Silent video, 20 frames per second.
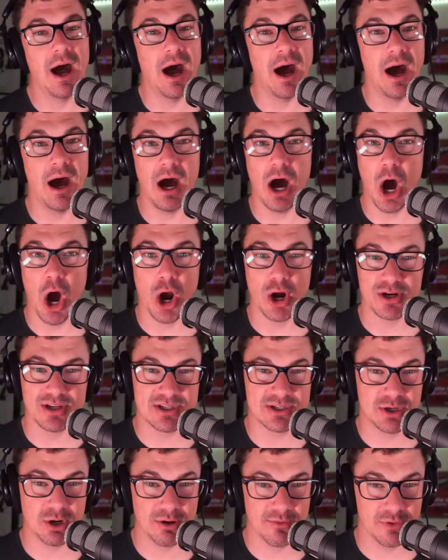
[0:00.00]
Our
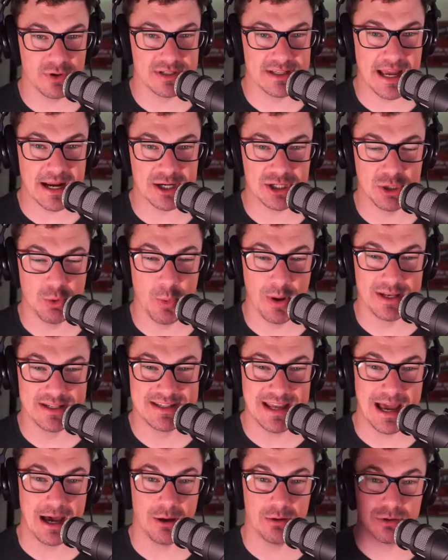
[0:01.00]
servers actually went
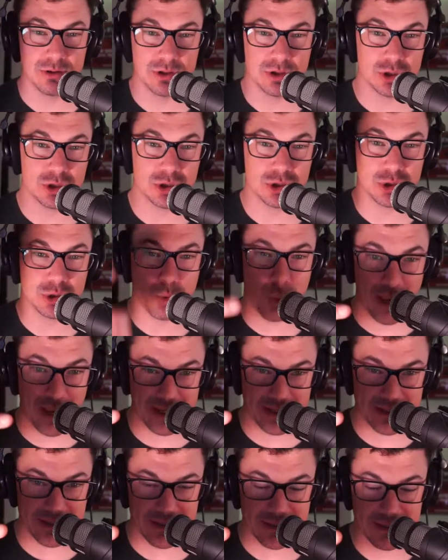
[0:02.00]
down
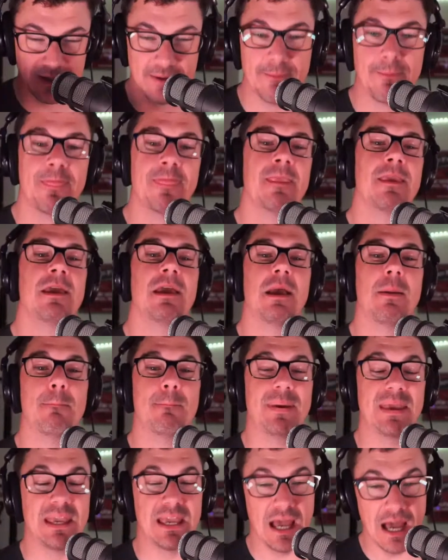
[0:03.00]
twice
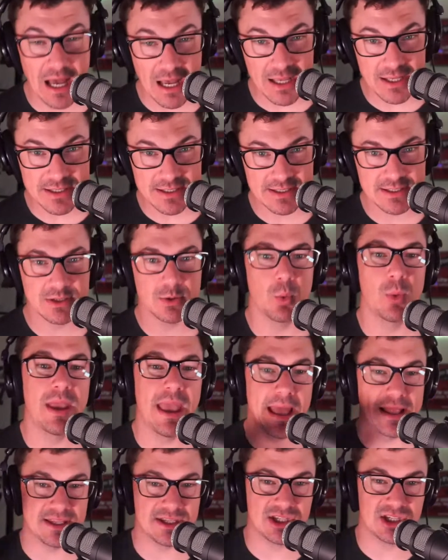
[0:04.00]
because we
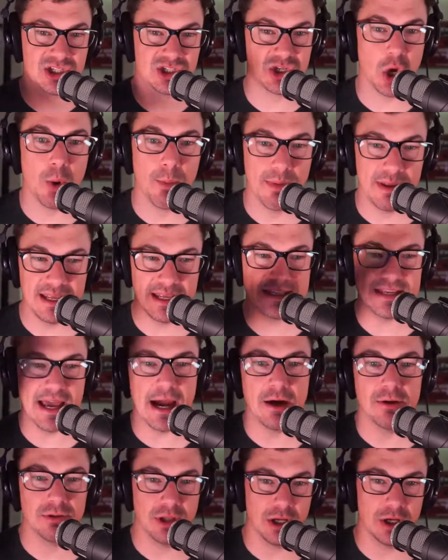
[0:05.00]
had so many
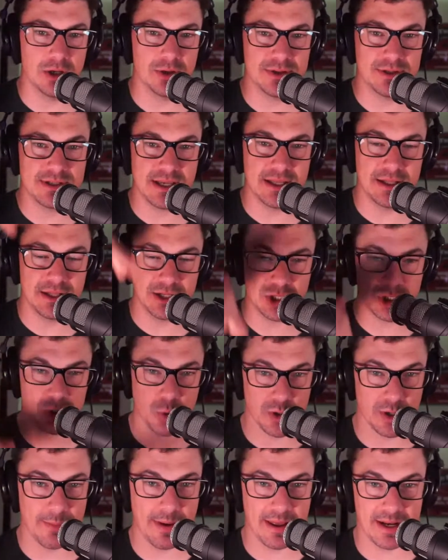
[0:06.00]
downloads in a
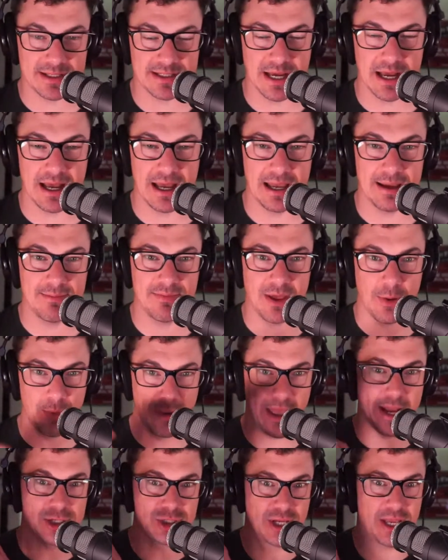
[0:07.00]
short amount of time that
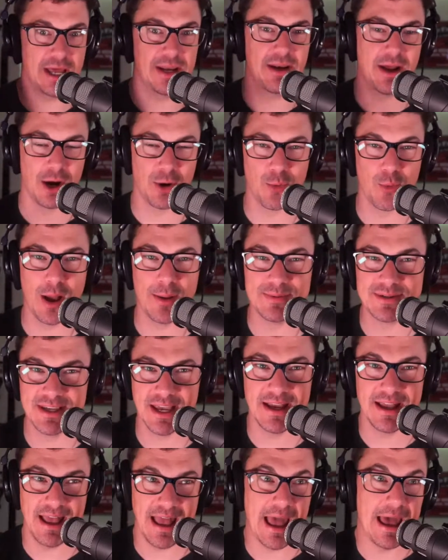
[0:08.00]
we actually got our
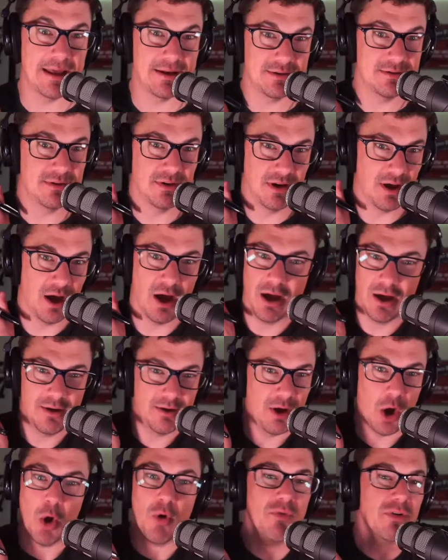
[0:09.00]
website had
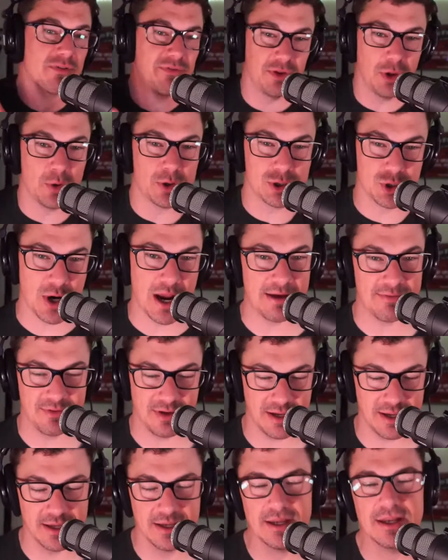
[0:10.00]
overflow of
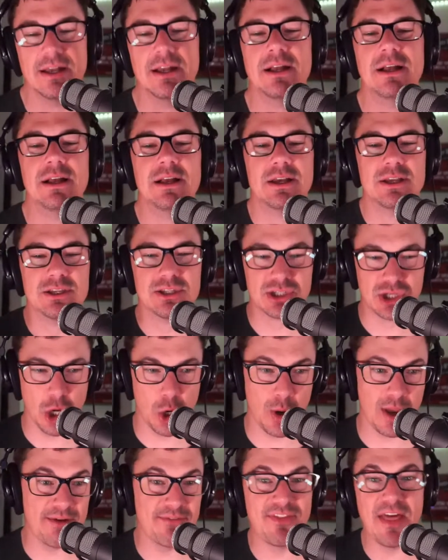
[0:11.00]
traffic.
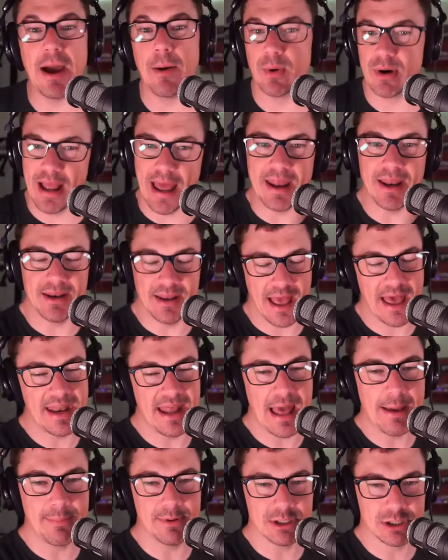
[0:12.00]
So if that
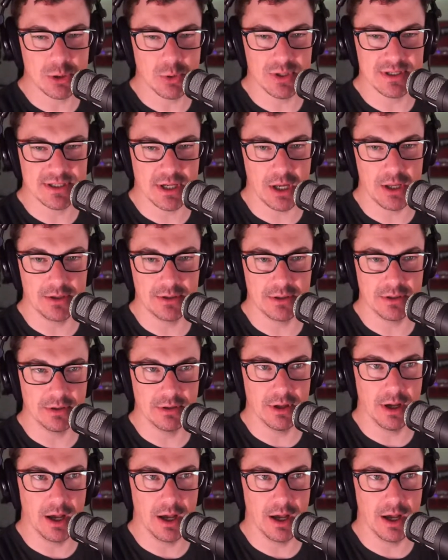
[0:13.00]
had happened to us on